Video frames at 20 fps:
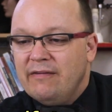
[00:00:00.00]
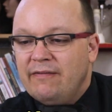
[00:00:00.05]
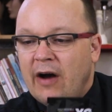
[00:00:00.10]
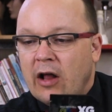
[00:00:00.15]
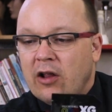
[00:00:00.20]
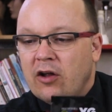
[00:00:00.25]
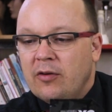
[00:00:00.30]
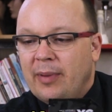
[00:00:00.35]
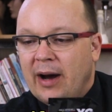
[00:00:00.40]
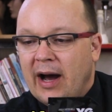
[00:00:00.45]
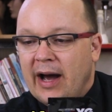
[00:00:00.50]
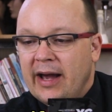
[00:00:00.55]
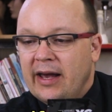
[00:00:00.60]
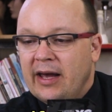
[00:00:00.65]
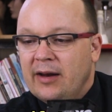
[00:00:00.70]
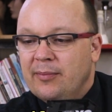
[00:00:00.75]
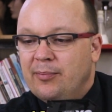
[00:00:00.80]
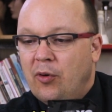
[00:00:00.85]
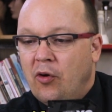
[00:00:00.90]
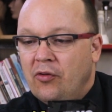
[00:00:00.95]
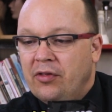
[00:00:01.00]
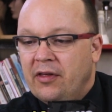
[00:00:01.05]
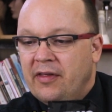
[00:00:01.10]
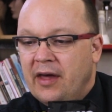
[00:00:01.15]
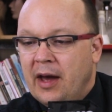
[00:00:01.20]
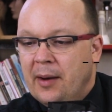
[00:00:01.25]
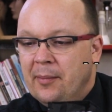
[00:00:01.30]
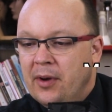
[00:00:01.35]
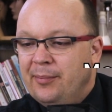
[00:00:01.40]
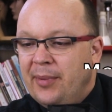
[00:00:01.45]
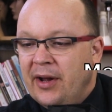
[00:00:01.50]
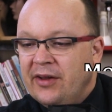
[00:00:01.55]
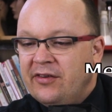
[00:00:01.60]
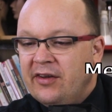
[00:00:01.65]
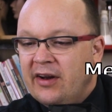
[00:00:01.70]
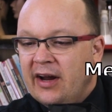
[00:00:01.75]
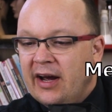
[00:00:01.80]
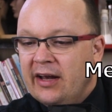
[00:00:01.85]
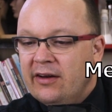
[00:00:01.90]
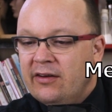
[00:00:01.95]
Followed by, in both of them,
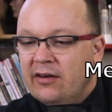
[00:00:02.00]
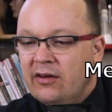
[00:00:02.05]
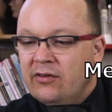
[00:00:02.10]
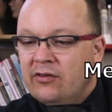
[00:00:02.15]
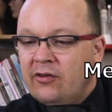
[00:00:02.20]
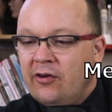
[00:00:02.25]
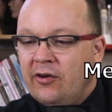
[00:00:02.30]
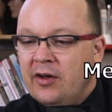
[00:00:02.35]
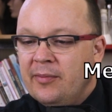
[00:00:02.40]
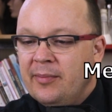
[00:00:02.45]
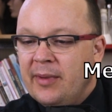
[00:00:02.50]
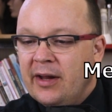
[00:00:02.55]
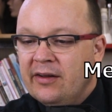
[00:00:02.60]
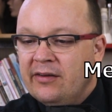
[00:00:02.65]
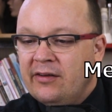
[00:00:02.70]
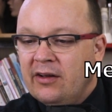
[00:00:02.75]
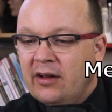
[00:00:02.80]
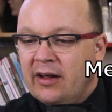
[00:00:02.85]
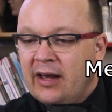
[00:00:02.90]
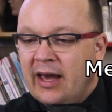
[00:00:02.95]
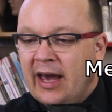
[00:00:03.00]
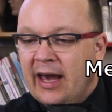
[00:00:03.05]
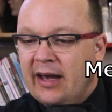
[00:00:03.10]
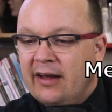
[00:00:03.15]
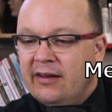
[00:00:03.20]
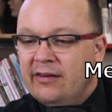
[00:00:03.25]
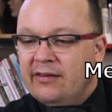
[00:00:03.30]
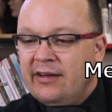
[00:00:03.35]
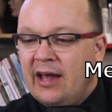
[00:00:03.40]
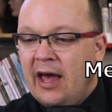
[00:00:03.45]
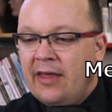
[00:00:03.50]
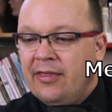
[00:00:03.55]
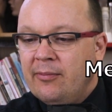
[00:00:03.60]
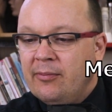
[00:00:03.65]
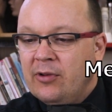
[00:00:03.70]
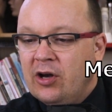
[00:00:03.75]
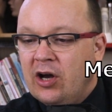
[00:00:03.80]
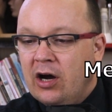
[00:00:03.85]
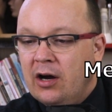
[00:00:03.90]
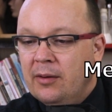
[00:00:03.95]
bentonite, sodium metasilicate,
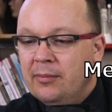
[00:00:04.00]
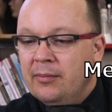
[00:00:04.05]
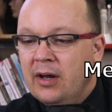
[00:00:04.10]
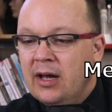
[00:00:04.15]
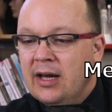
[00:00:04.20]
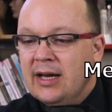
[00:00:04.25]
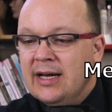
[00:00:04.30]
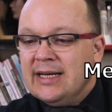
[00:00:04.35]
xanthan gum,